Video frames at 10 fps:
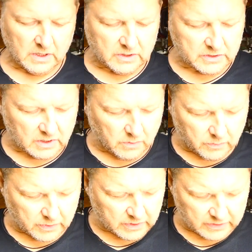So
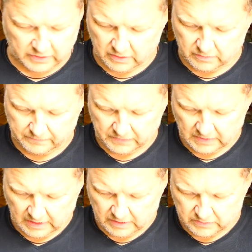what we're going to do
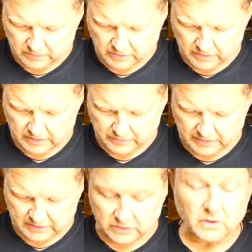is we're going to
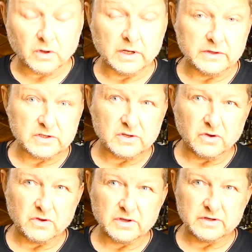install in the
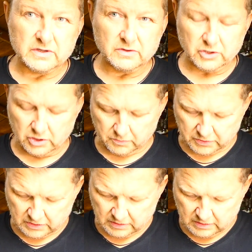stock two
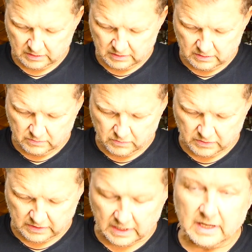tubes,
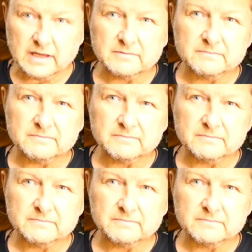one there